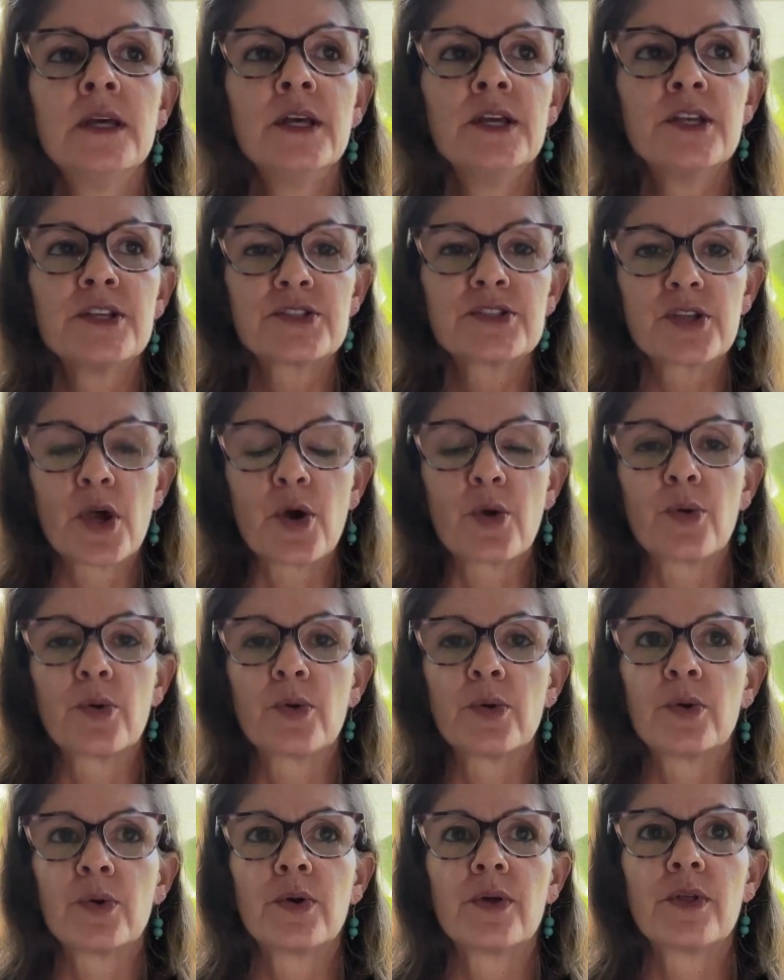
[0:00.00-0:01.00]

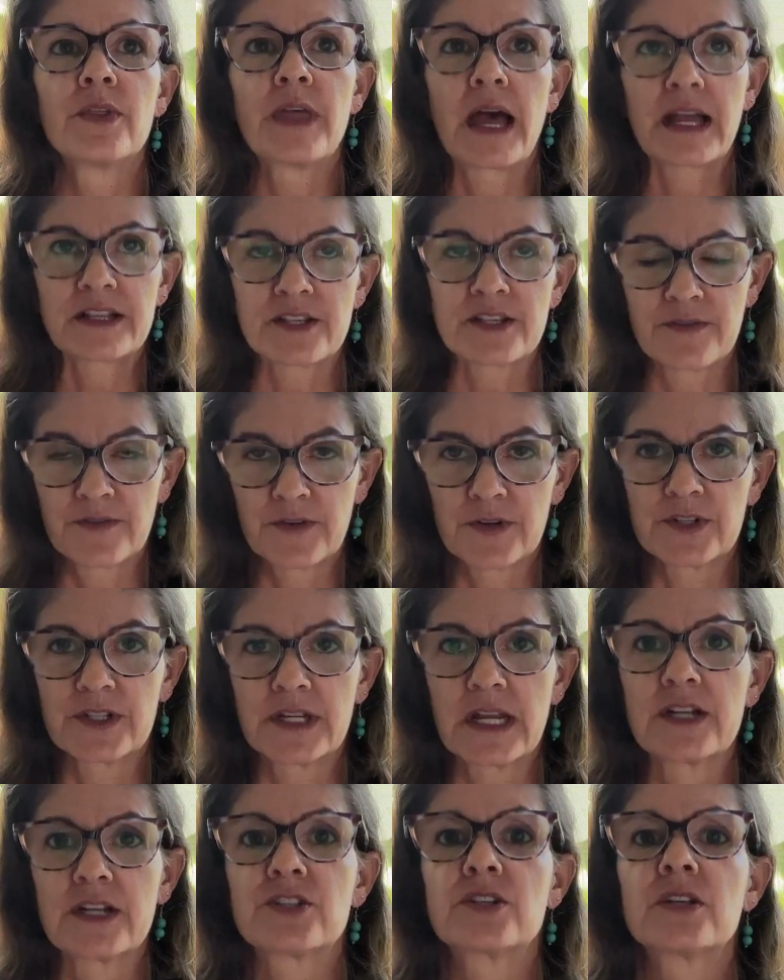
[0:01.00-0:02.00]
So that's the first
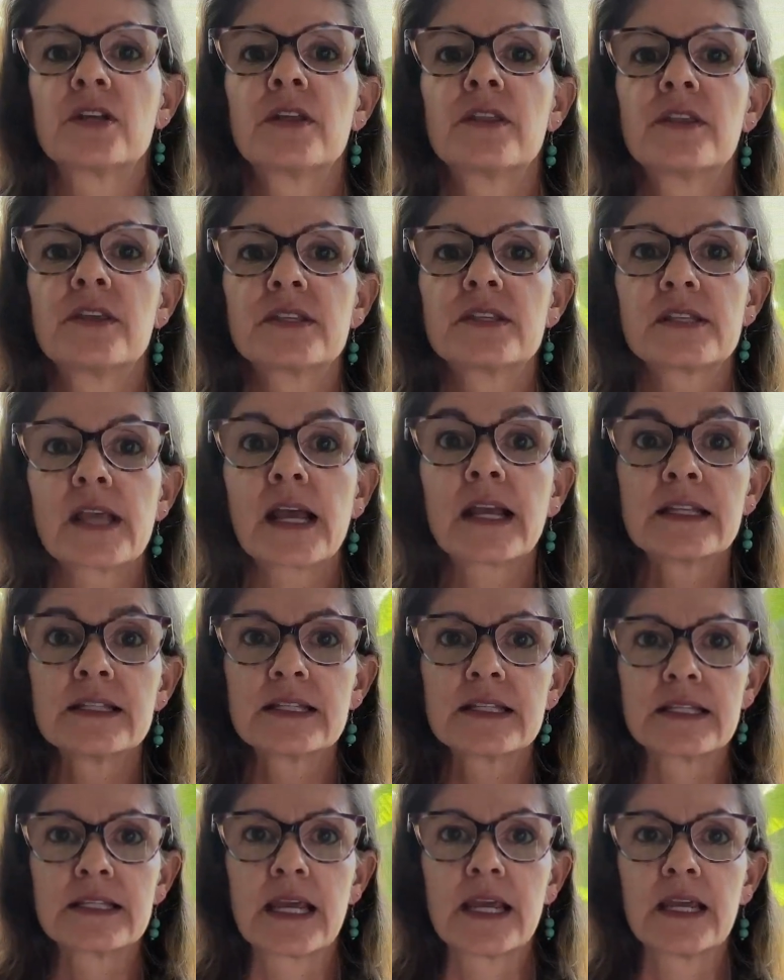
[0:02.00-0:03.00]
stage. The second
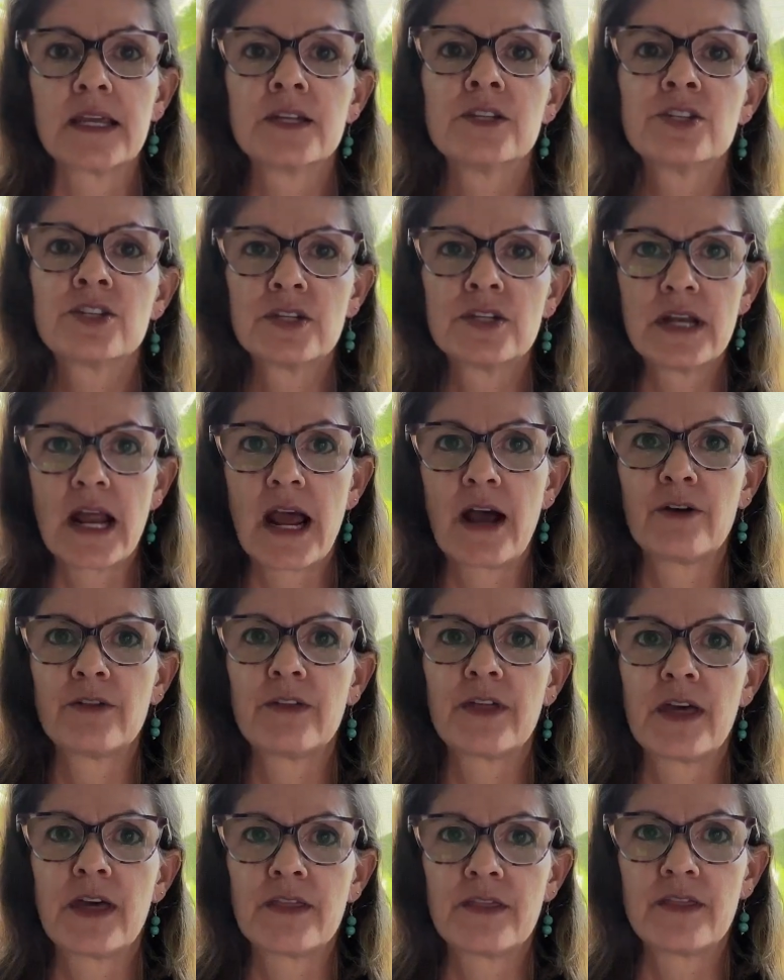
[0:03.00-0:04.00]
stage, now
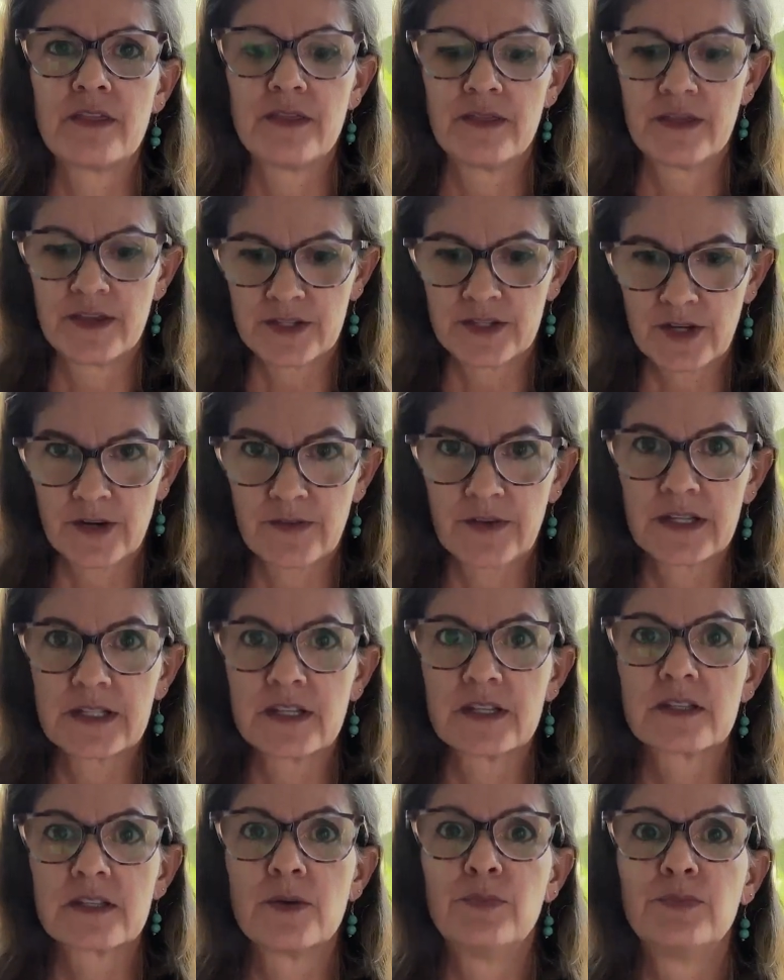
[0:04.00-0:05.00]
that the cervix
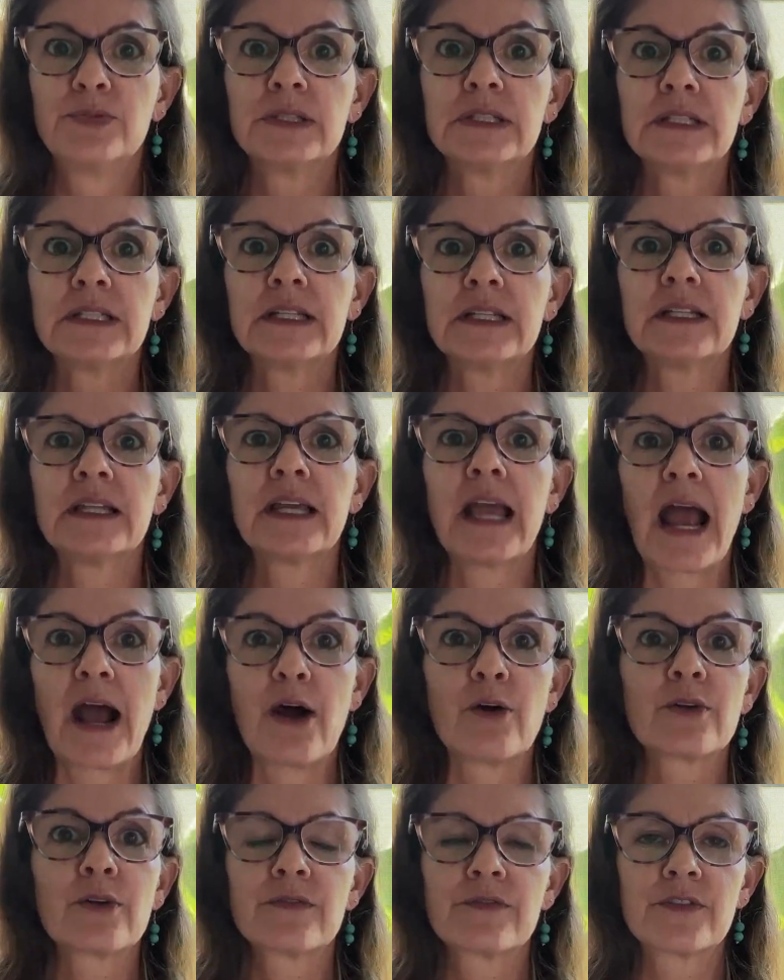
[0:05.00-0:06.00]
is completely
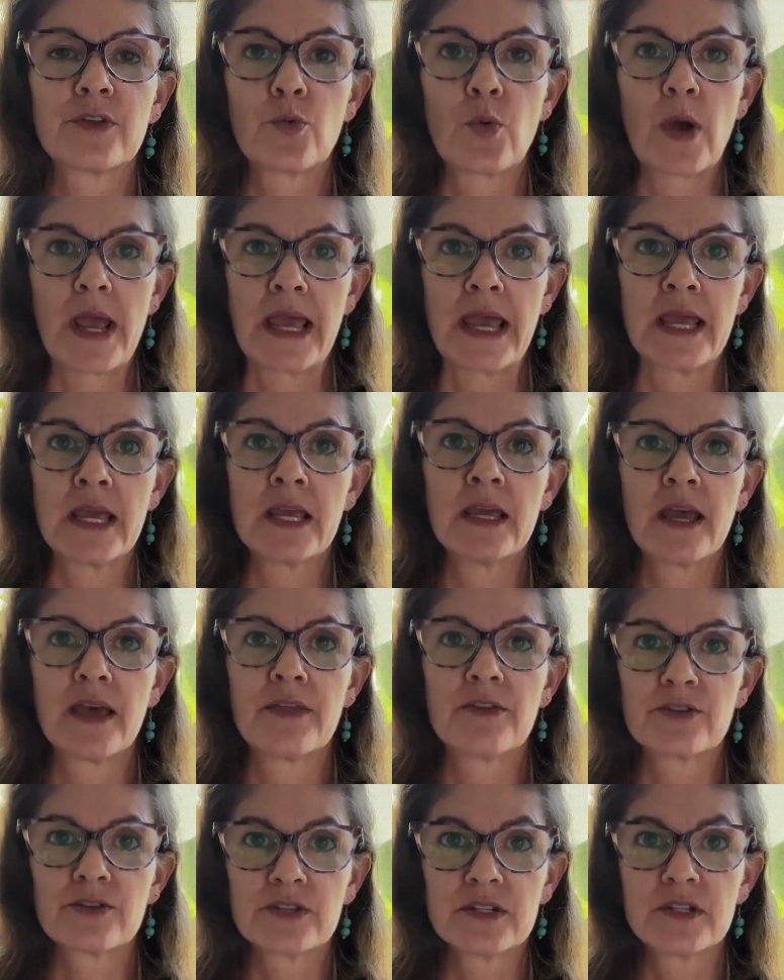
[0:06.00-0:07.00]
out of the way and
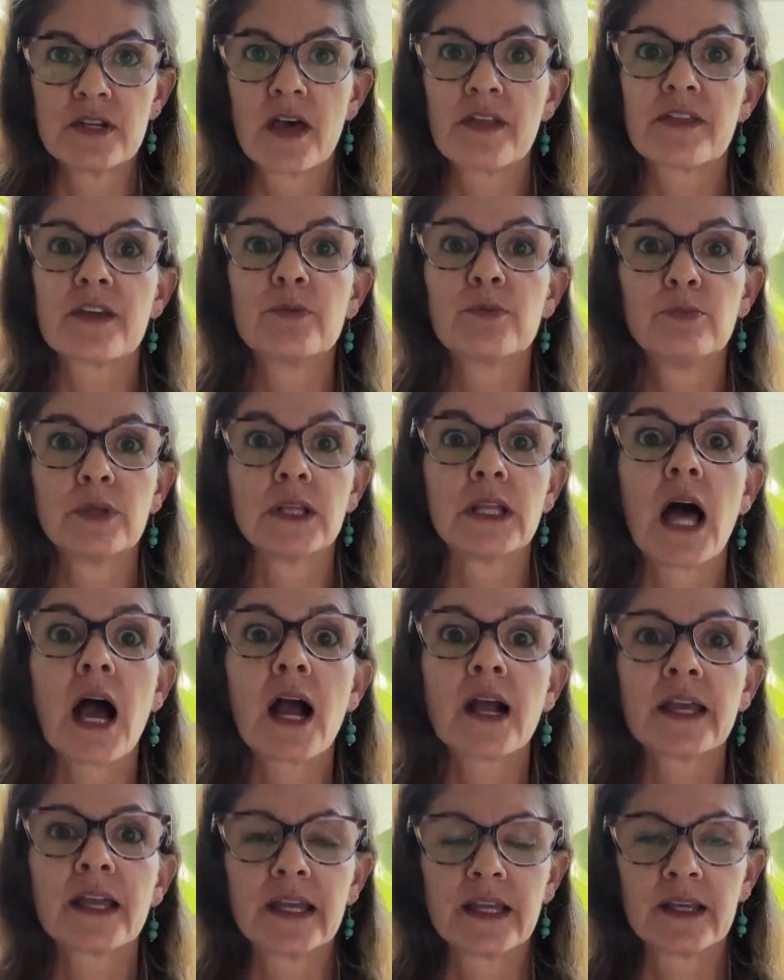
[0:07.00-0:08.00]
there's nothing
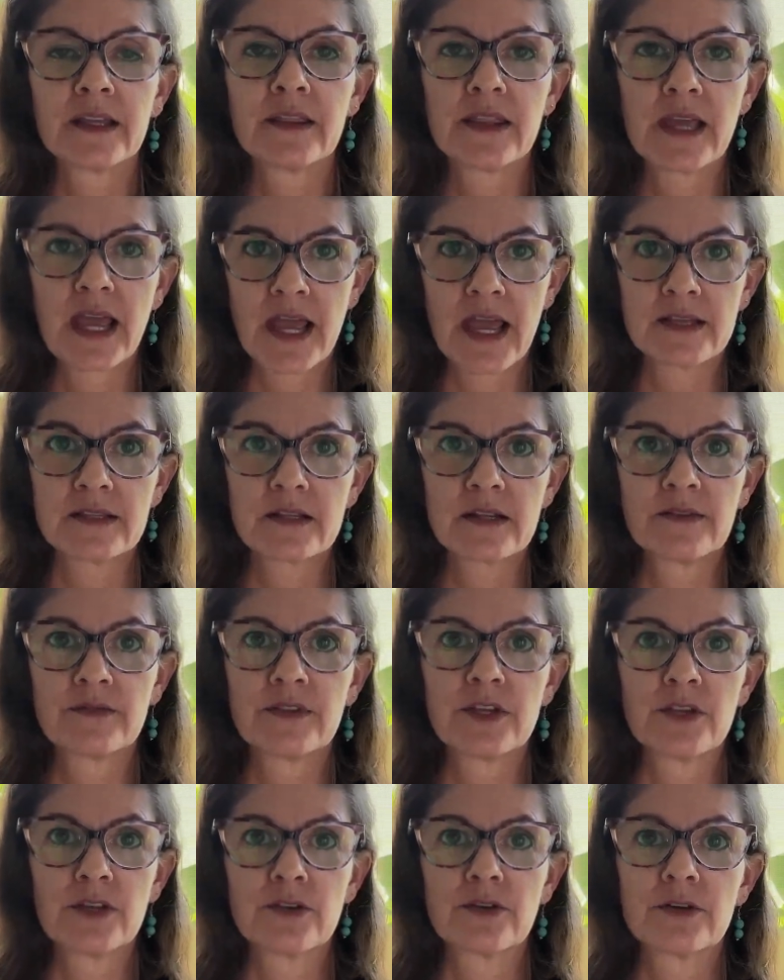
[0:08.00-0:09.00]
blocking the exit of
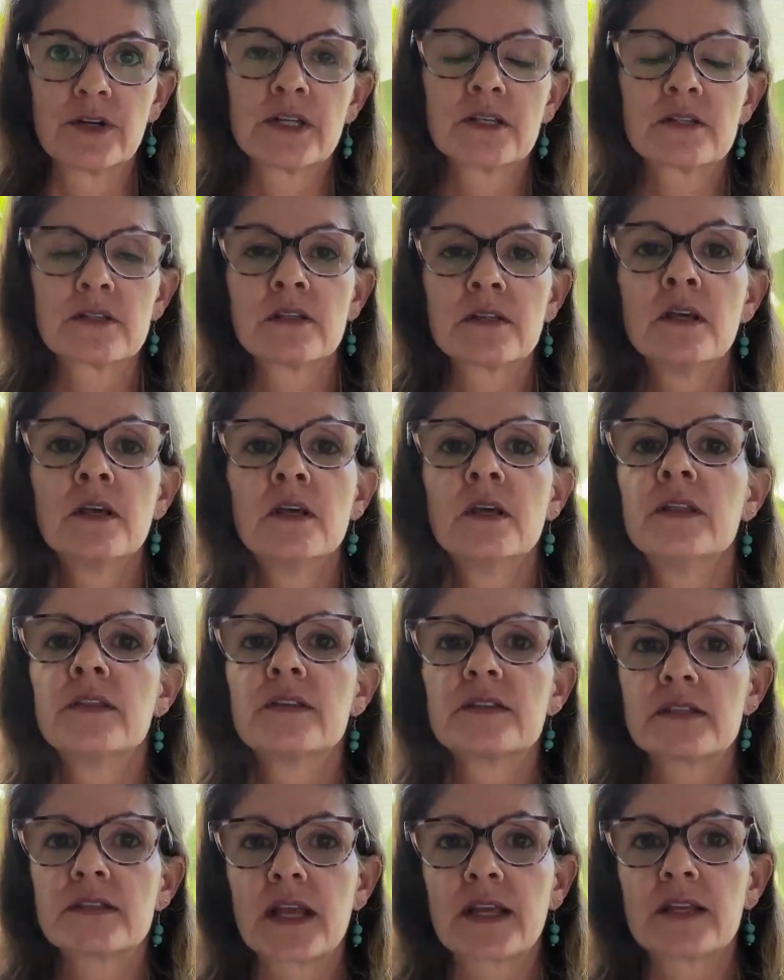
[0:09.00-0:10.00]
the uterus,
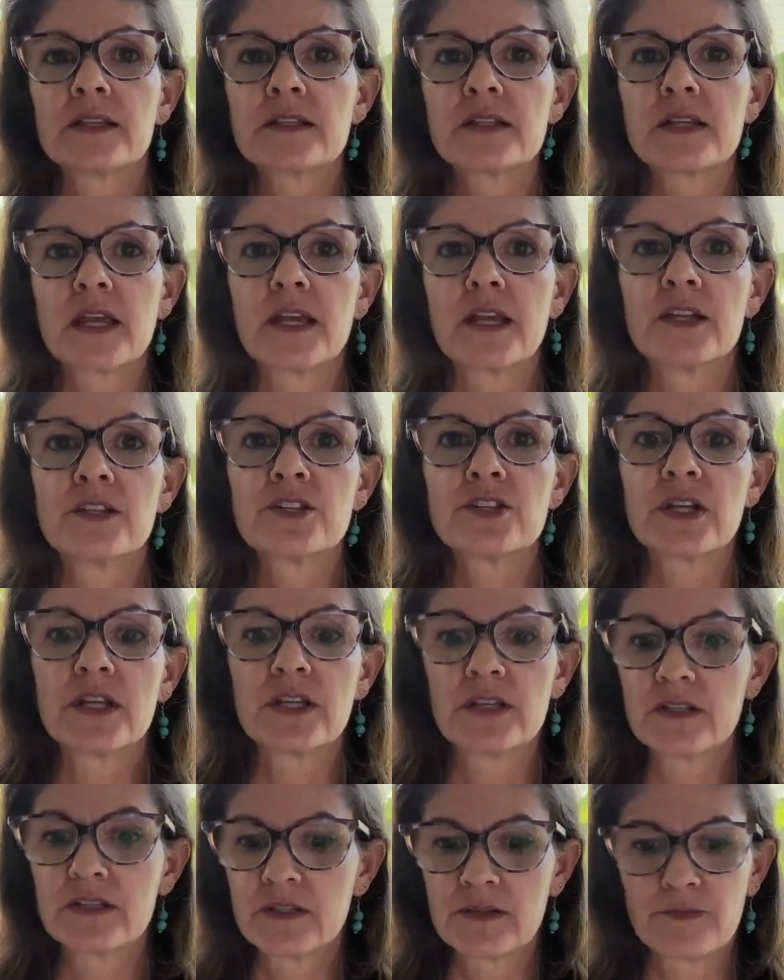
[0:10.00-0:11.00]
the second stage
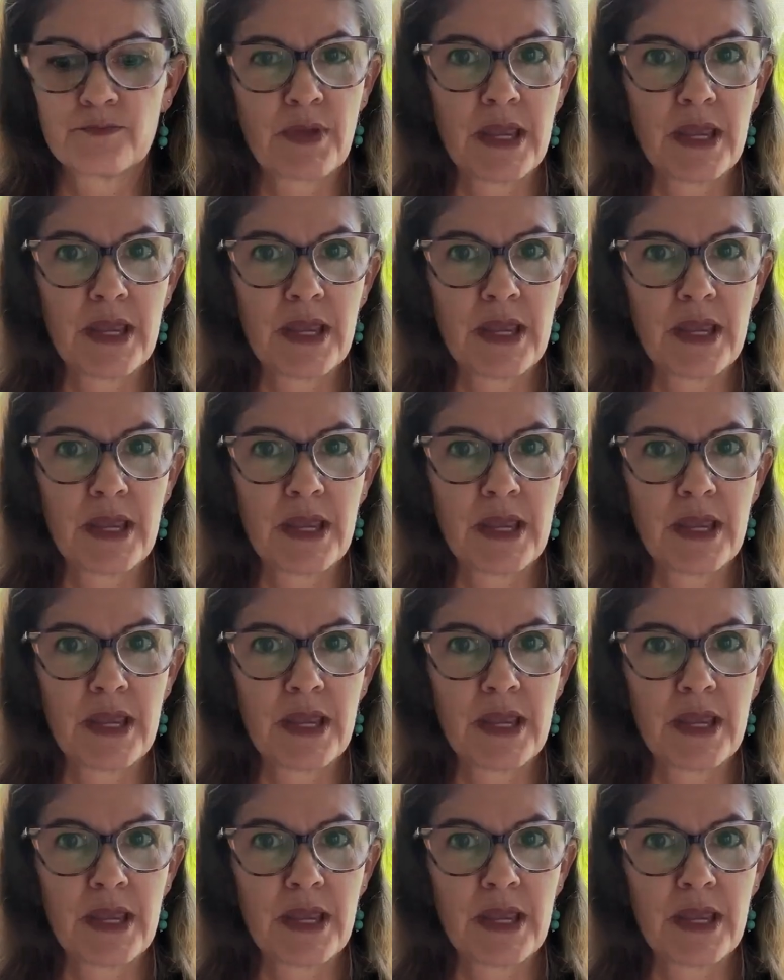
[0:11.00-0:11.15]
is